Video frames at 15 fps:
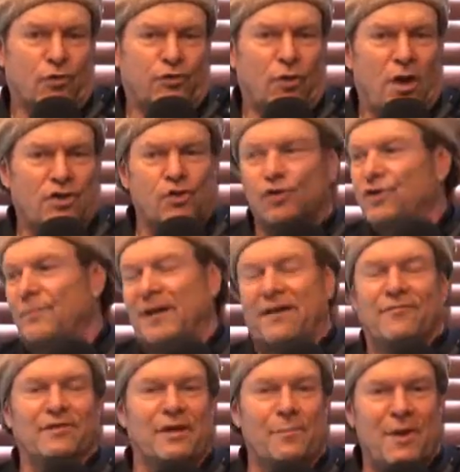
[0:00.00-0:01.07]
talk show, so I'm not
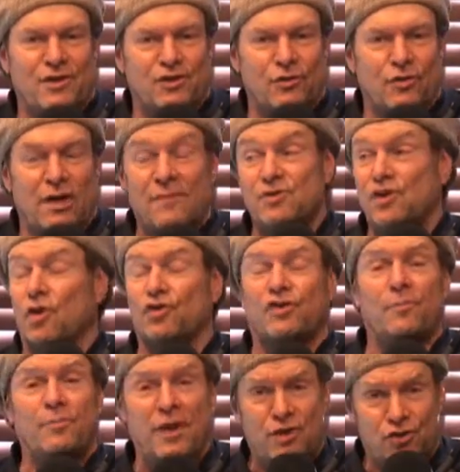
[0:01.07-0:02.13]
even going to mention her name. She goes,
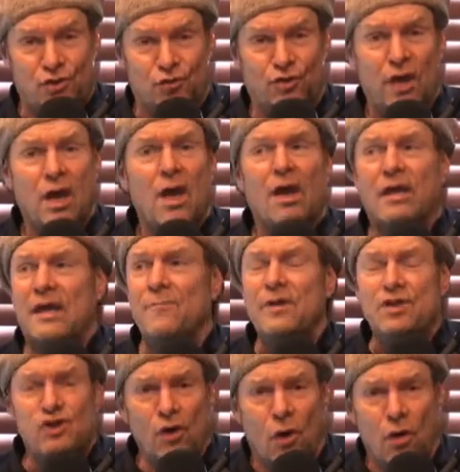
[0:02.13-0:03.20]
the pictures can
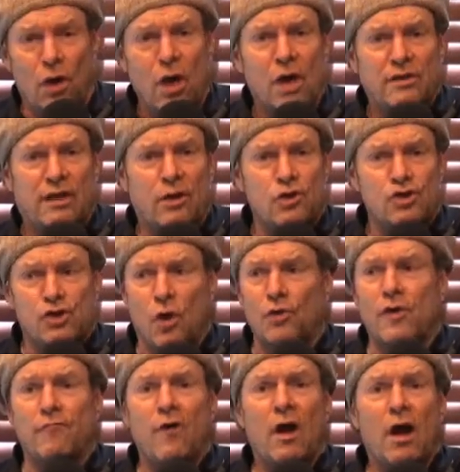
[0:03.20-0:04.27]
be that are
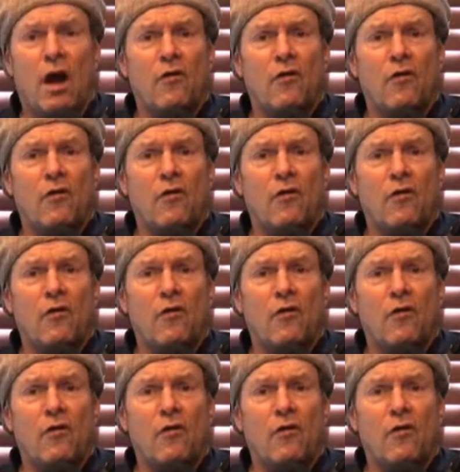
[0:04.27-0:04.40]
shown of